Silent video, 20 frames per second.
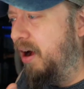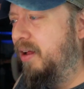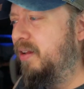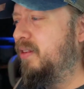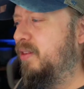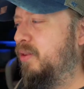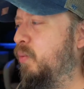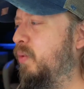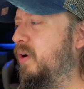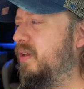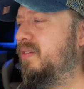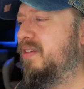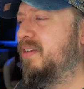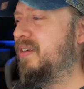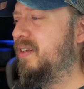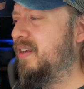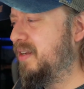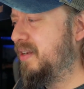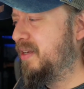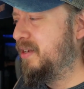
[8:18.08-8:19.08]
The ones that
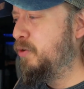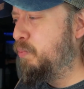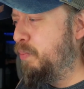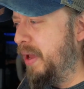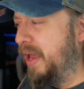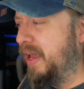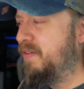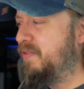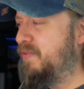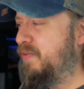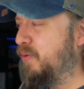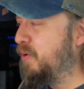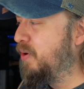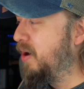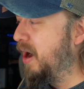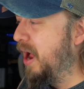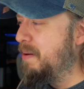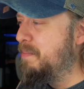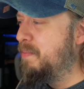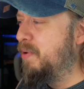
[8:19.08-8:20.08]
you pay for,
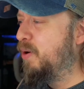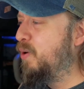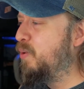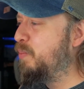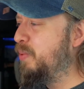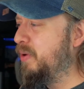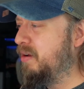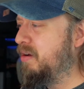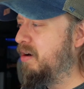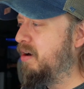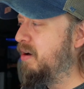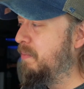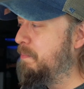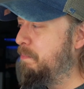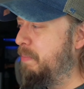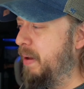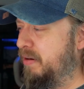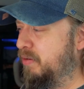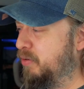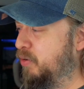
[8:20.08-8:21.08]
I'm hoping are
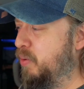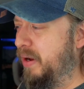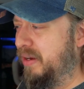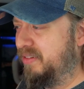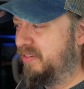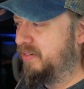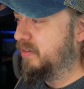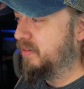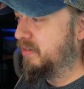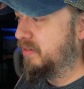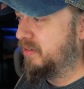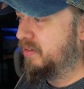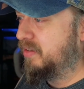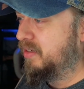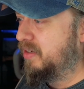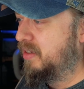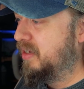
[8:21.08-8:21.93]
better questions.